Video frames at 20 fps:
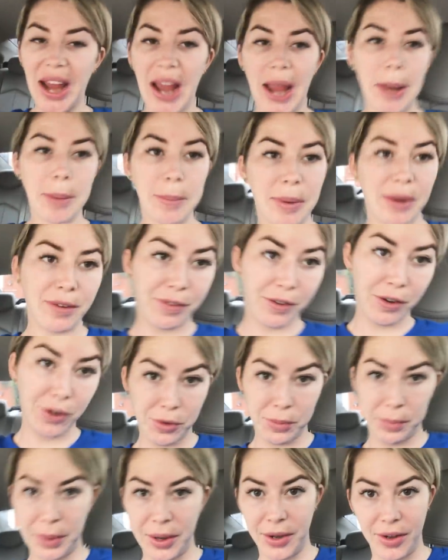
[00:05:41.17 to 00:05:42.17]
I had my
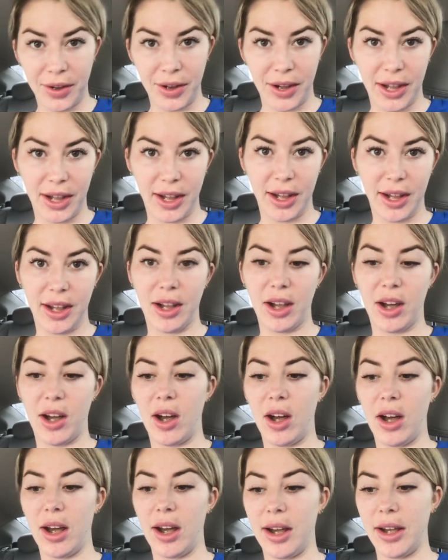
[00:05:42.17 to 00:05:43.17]
first period
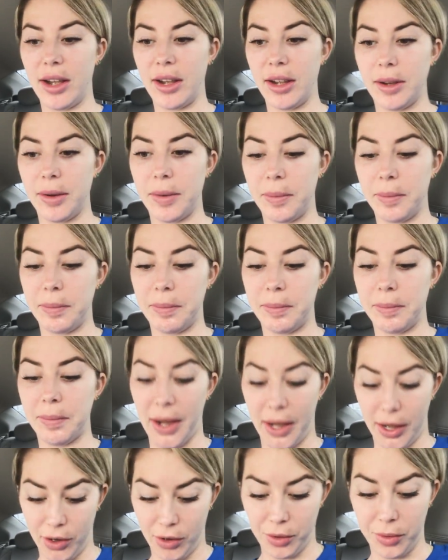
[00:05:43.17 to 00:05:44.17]
on
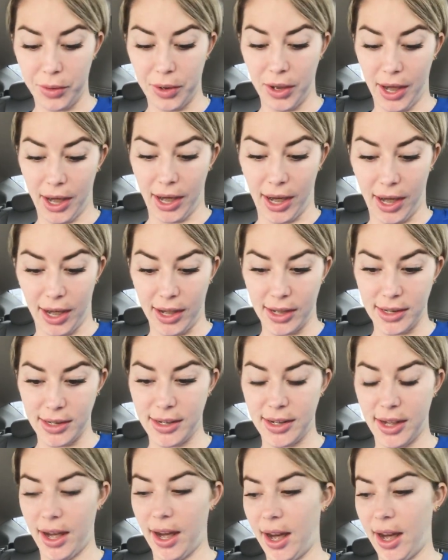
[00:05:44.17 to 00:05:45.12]
my new Yaz,